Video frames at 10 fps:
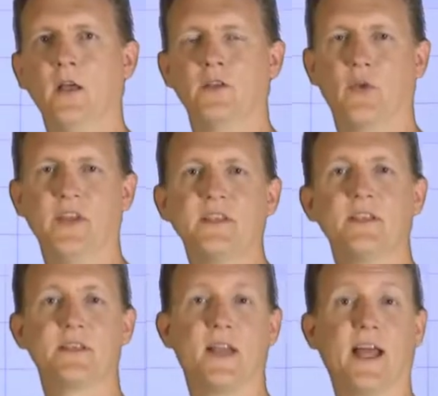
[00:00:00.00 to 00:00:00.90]
So this
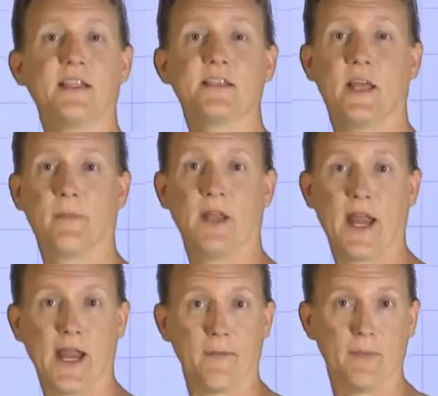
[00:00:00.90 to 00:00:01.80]
is line segment
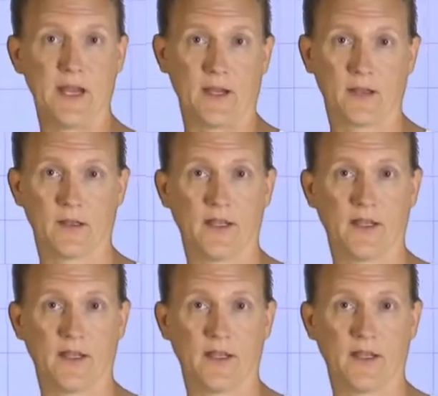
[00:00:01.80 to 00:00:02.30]
AB,